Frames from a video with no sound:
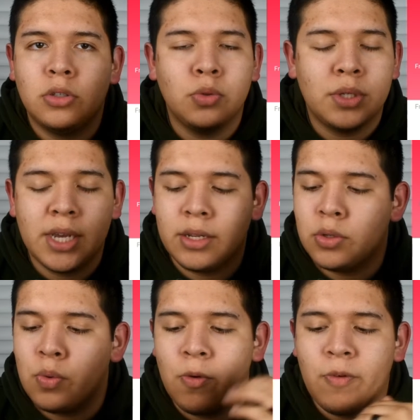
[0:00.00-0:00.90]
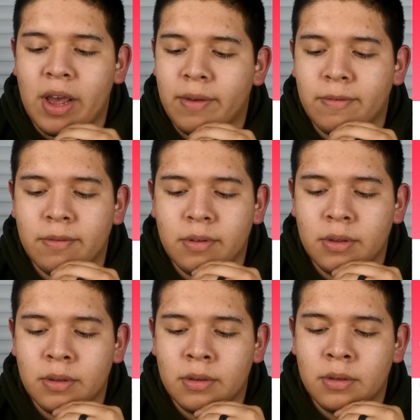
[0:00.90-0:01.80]
210, 205.
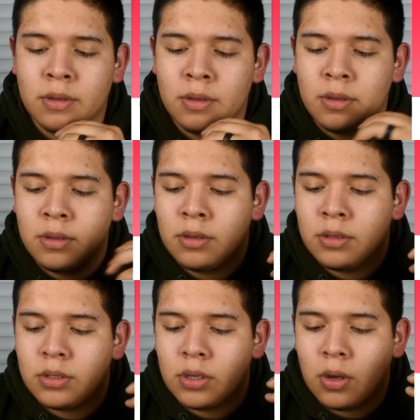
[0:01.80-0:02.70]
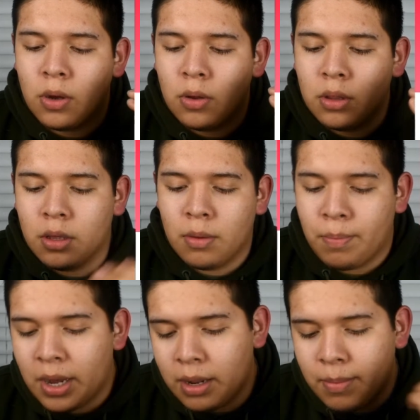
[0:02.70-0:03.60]
So the
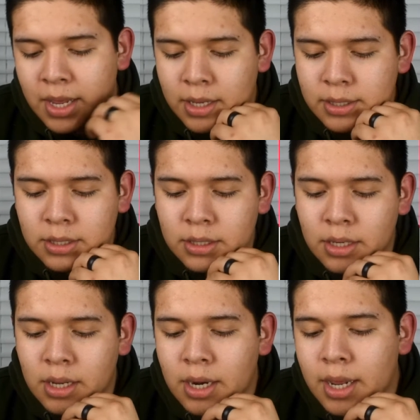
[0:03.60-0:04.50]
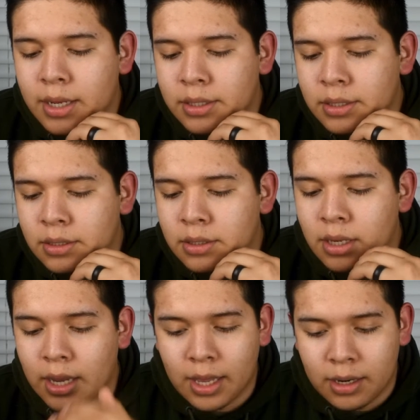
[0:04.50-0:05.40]
body mass index,
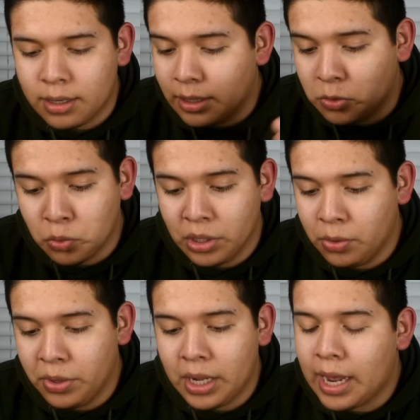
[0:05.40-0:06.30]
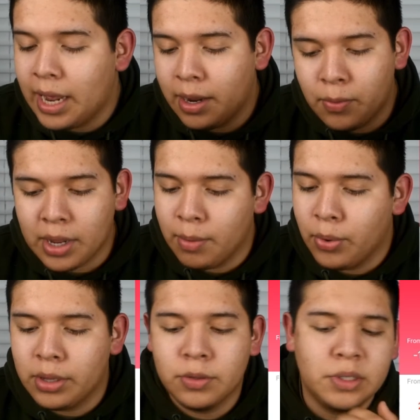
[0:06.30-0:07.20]
again, it's really, really high. We got to
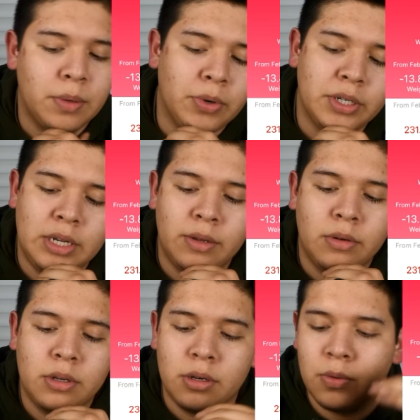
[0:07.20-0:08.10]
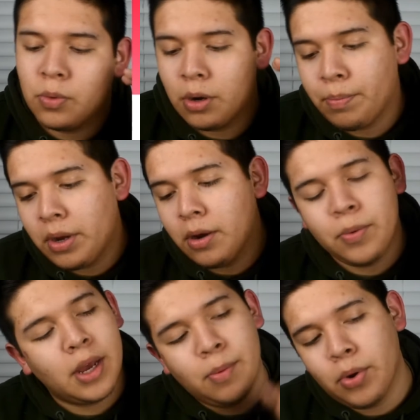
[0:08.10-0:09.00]
bring those numbers down. You know, we're up here,
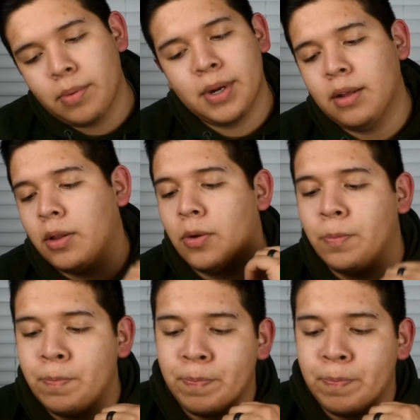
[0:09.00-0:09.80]
we got to bring them down low.